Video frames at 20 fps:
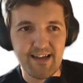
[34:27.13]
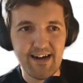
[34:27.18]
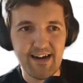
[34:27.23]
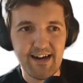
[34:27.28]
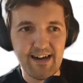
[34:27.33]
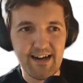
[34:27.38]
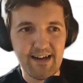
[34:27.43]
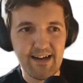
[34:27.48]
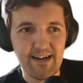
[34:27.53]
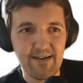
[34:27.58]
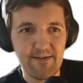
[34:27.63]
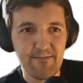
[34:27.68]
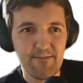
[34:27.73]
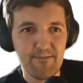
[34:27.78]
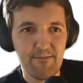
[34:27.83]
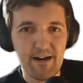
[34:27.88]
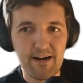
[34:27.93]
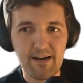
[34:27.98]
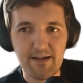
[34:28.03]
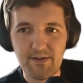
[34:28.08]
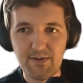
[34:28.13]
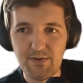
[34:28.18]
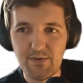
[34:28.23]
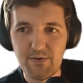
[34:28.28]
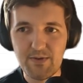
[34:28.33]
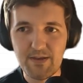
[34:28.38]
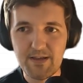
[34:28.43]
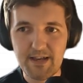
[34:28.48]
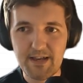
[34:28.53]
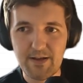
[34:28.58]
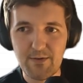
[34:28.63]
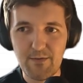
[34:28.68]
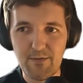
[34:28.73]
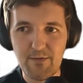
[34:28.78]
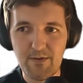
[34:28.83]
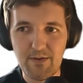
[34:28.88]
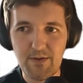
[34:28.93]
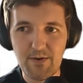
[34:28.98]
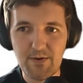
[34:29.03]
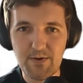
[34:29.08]
I'm planning to do these kind of
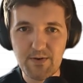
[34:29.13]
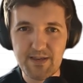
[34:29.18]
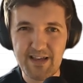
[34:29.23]
videos.